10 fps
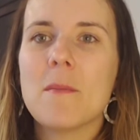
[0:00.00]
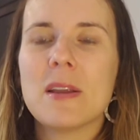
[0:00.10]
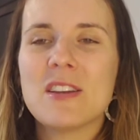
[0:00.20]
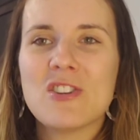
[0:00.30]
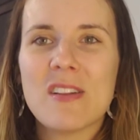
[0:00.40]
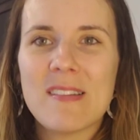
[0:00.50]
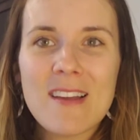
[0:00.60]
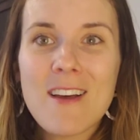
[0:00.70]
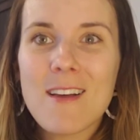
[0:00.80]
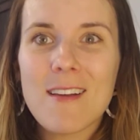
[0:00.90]
but I
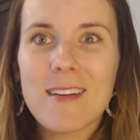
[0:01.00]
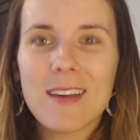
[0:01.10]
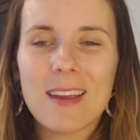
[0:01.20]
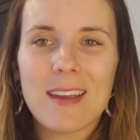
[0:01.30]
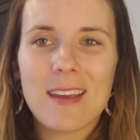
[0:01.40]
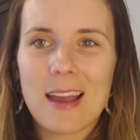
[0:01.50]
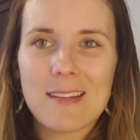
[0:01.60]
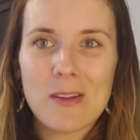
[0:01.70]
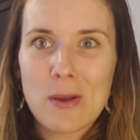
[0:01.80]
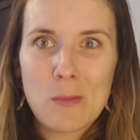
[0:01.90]

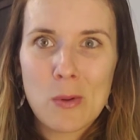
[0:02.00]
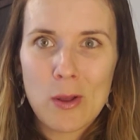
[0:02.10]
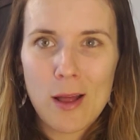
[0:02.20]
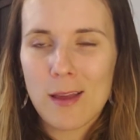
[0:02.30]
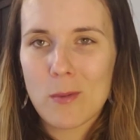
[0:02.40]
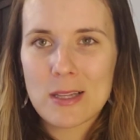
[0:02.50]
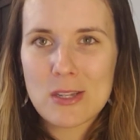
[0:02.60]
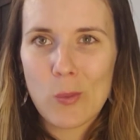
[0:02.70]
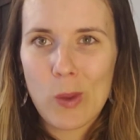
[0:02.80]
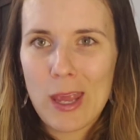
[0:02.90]
still can pull it out like
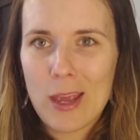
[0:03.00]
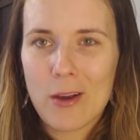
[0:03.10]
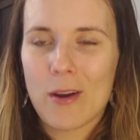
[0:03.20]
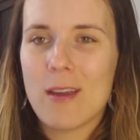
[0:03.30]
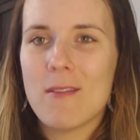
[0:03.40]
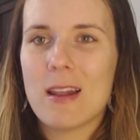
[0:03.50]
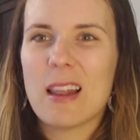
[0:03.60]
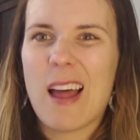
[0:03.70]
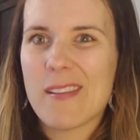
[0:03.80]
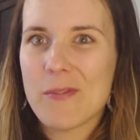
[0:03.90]
once a week or
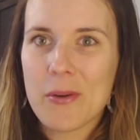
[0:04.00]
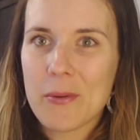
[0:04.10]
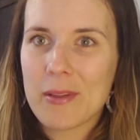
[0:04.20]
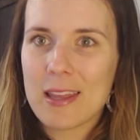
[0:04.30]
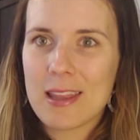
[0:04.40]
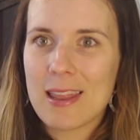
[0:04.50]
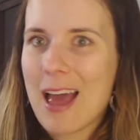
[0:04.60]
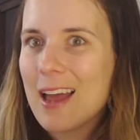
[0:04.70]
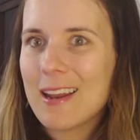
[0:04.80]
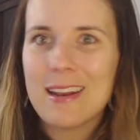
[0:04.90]
even less frequently than
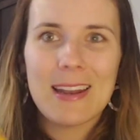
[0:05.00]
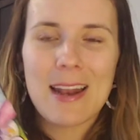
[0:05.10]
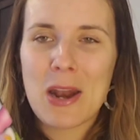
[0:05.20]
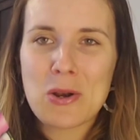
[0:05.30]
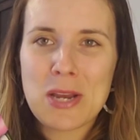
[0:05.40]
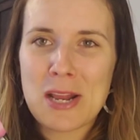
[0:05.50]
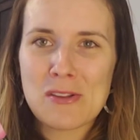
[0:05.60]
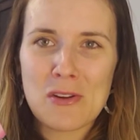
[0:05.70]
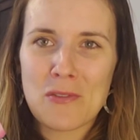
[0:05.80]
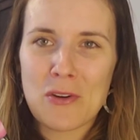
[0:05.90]
that, and it
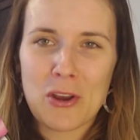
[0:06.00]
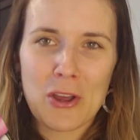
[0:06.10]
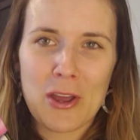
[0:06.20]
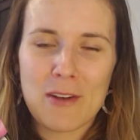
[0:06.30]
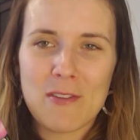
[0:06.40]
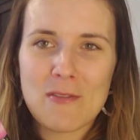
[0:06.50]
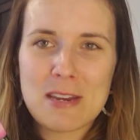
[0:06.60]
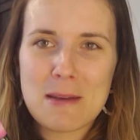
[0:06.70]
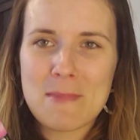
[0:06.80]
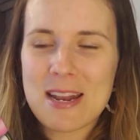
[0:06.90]
entertains her for a good
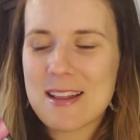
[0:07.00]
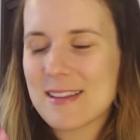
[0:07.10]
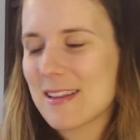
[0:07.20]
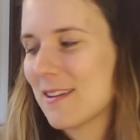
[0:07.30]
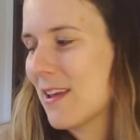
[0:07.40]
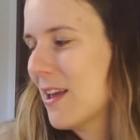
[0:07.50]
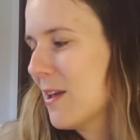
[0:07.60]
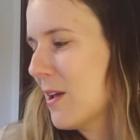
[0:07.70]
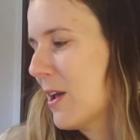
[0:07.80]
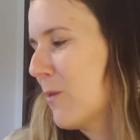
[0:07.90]
15 minutes,
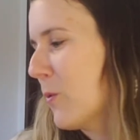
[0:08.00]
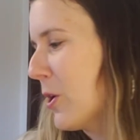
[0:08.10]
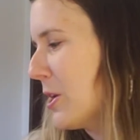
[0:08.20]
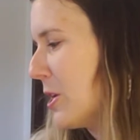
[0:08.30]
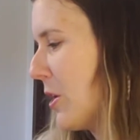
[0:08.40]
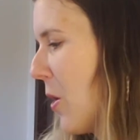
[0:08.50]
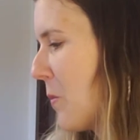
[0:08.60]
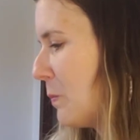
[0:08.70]
and we're good to go.